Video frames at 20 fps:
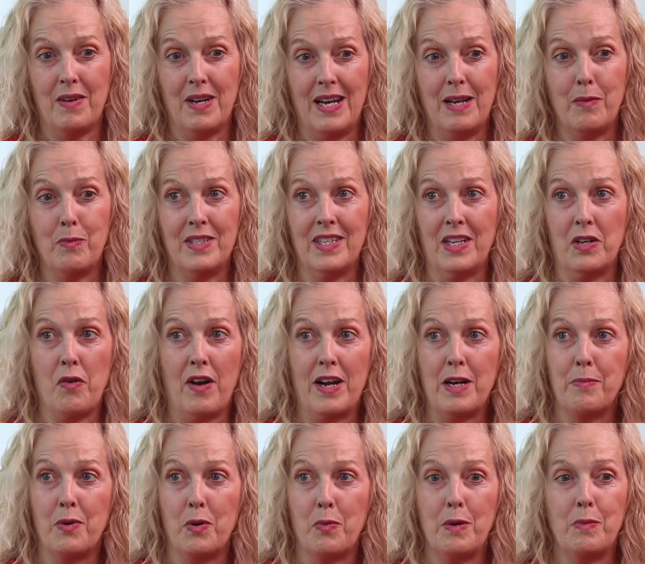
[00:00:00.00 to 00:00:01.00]

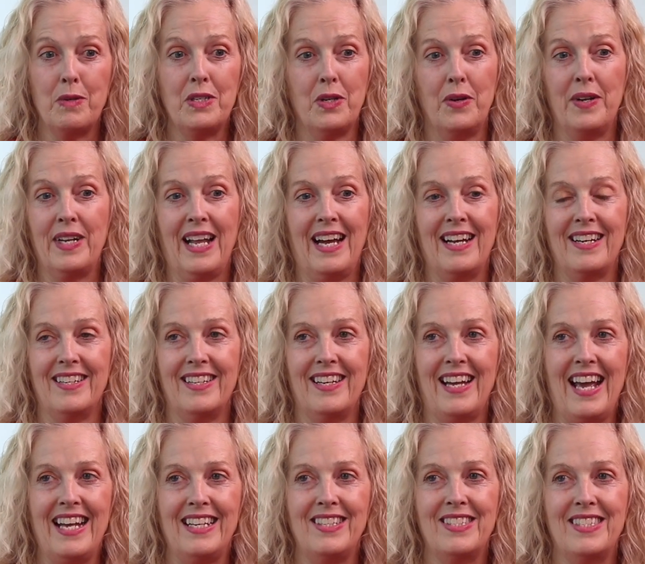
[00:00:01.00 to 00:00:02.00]
incredible. We were doing that at
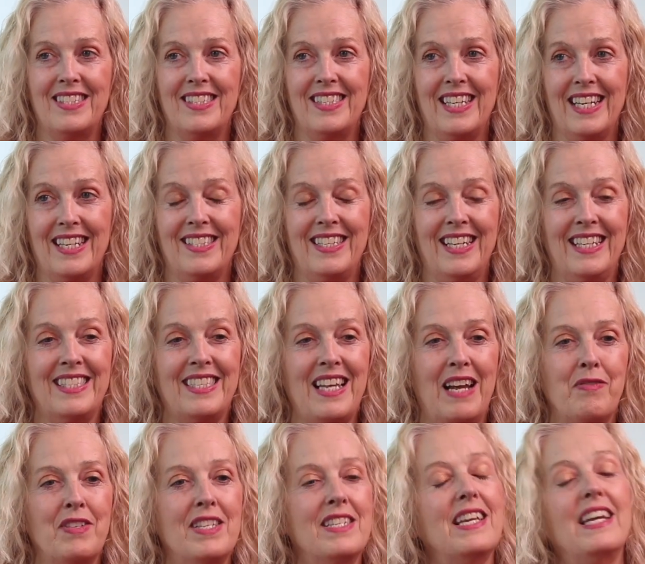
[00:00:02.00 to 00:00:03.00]
age 16,
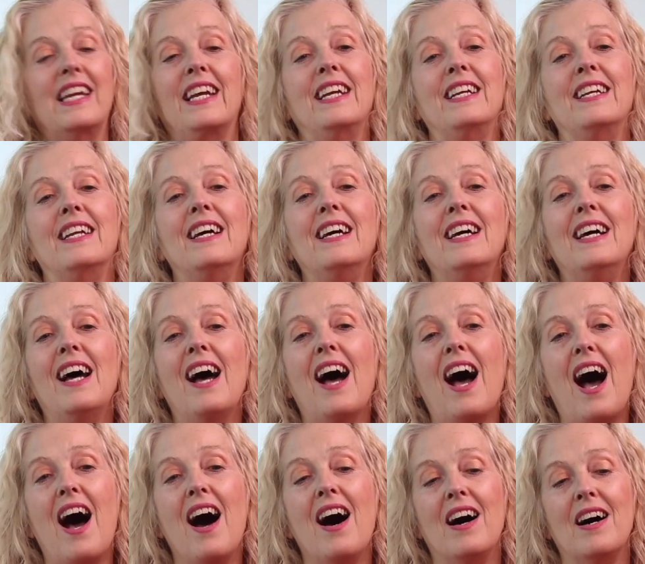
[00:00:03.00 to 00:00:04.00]
17.
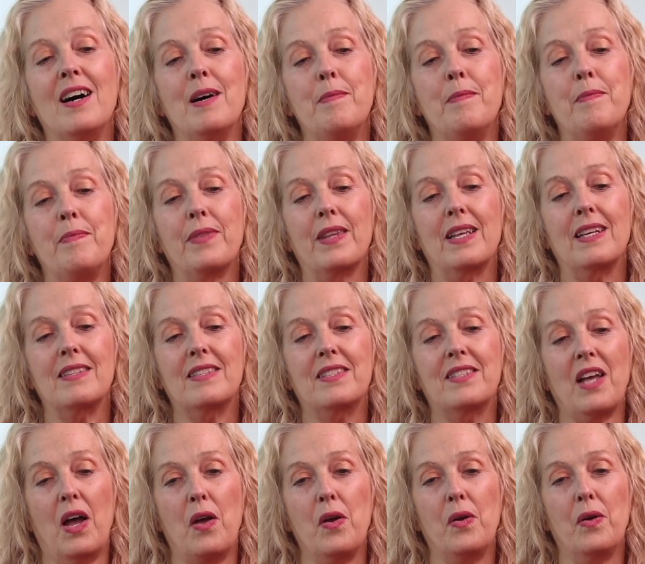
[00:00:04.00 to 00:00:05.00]

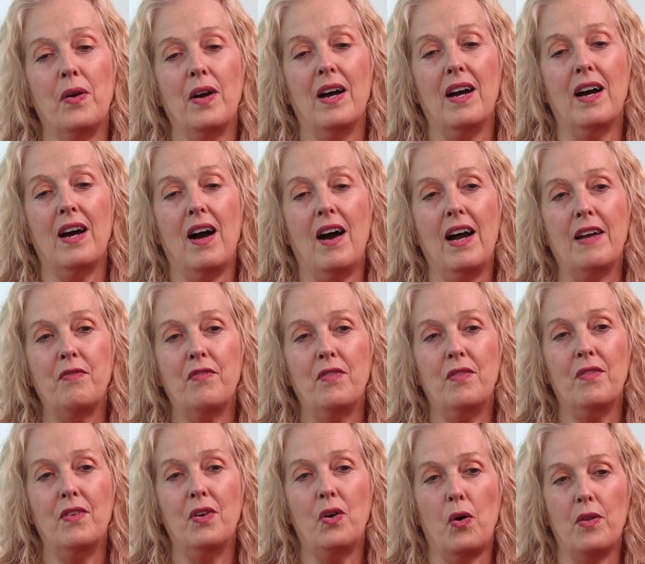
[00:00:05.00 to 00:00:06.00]
So I've
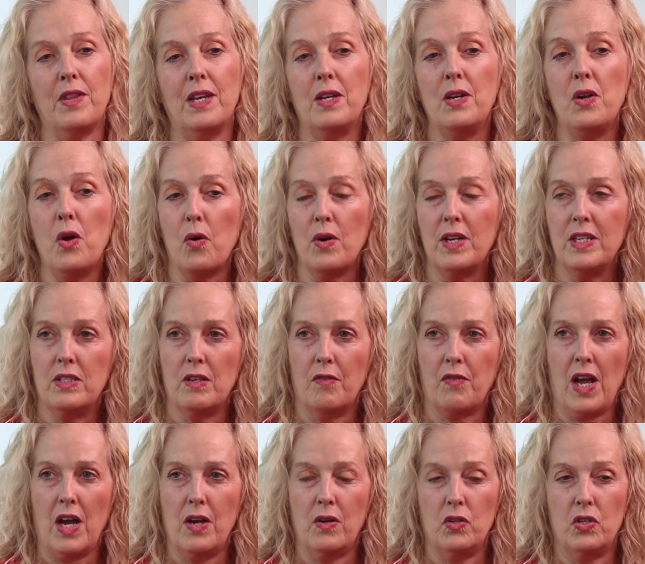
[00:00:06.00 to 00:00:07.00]
got the knowledge of
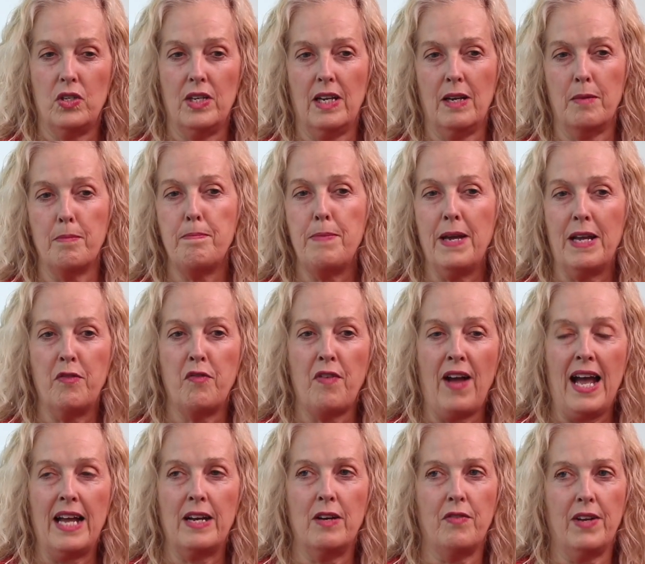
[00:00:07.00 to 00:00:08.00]
coaching and big
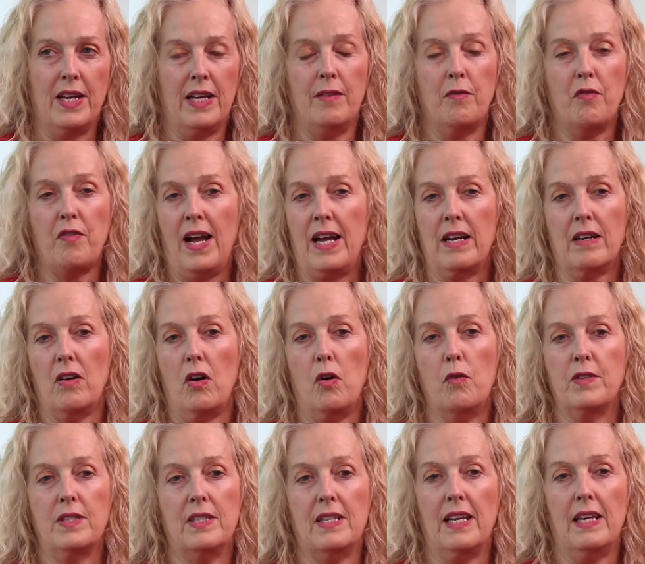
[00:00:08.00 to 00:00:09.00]
fan of it. In fact,
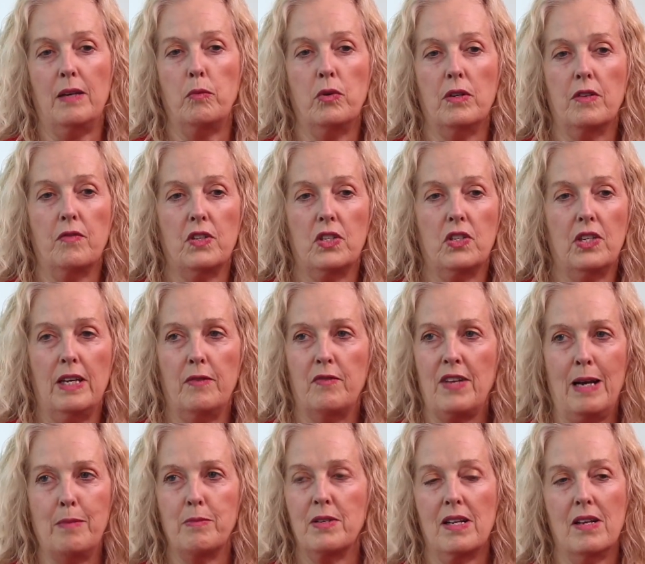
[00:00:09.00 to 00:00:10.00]
obviously would have achieved
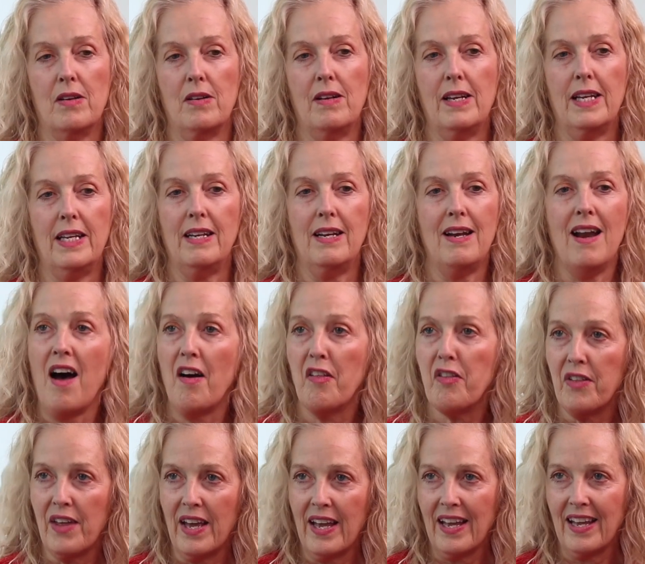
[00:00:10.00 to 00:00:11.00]
absolutely
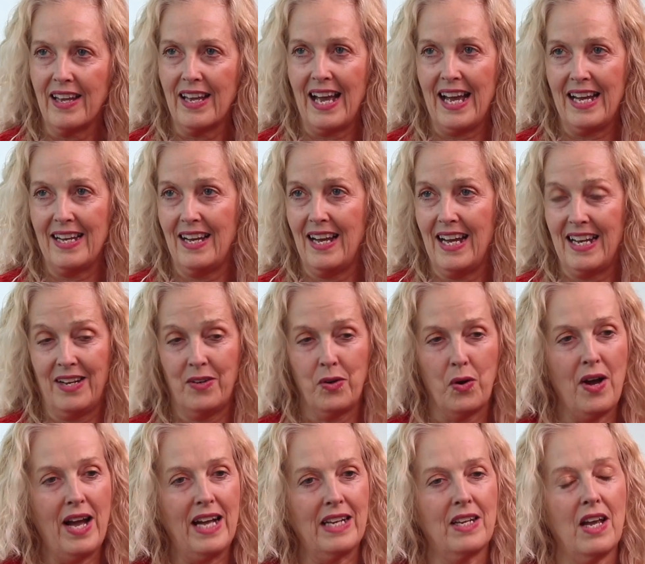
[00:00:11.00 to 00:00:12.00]
nothing had I
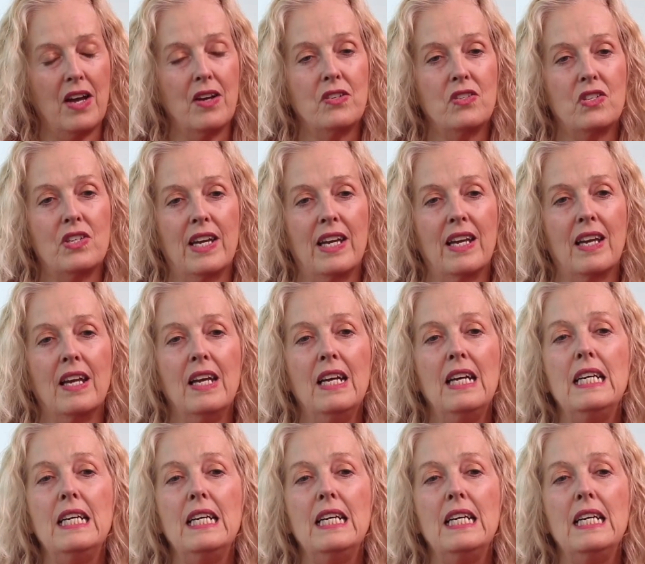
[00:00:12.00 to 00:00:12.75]
not had coaching.